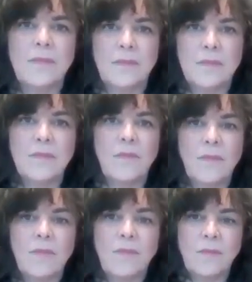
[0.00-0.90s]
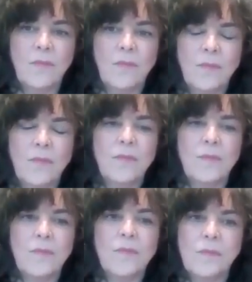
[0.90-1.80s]

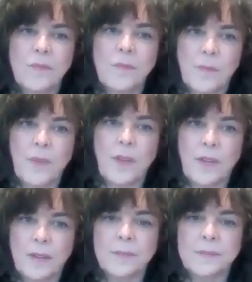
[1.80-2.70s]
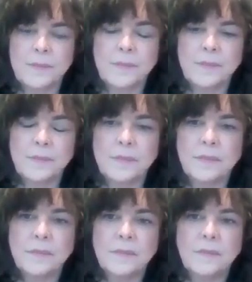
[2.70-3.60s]

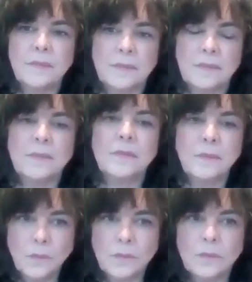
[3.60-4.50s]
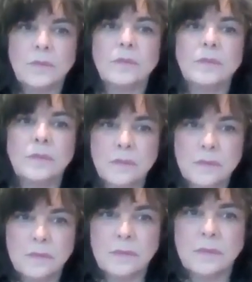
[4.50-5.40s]

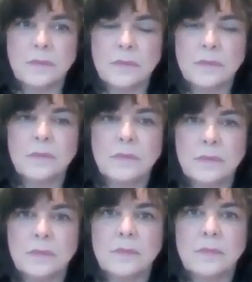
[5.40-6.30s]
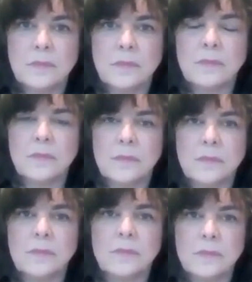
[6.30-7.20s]

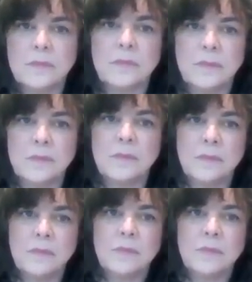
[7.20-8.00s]
This person isn't speaking.